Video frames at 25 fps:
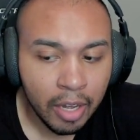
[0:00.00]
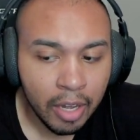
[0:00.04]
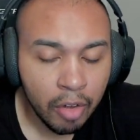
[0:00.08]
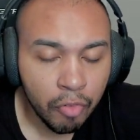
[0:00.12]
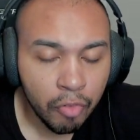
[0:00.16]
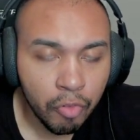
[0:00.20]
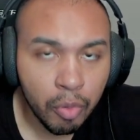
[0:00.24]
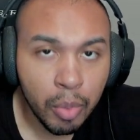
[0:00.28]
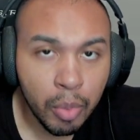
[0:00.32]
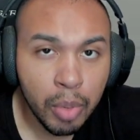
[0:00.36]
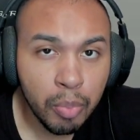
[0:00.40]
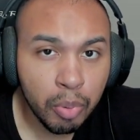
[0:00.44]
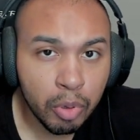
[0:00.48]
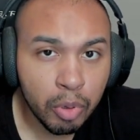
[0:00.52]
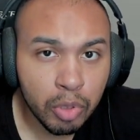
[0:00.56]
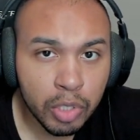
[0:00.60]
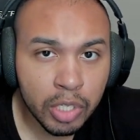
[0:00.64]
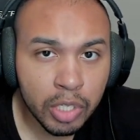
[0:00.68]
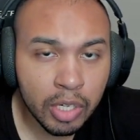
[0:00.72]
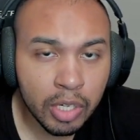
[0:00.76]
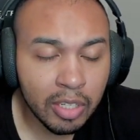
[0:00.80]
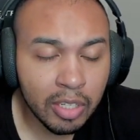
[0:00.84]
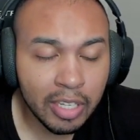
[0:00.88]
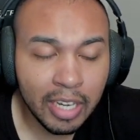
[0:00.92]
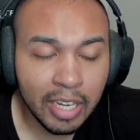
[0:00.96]
For me
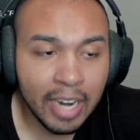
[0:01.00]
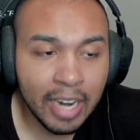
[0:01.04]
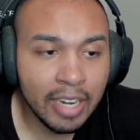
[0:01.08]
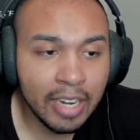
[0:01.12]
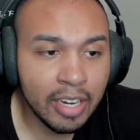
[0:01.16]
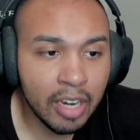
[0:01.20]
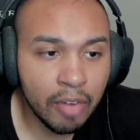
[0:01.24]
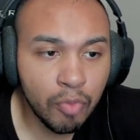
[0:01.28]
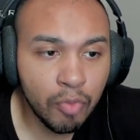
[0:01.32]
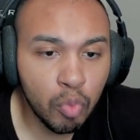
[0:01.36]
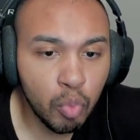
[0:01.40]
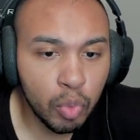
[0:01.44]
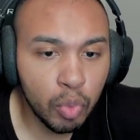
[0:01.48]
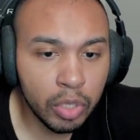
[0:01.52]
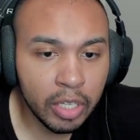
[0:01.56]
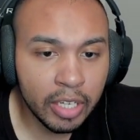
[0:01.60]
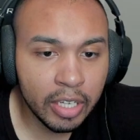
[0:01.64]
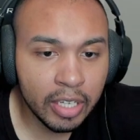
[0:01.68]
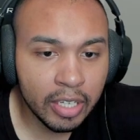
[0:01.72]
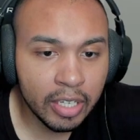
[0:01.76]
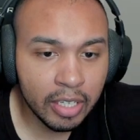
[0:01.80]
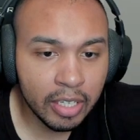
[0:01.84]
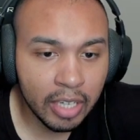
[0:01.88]
personally, I never really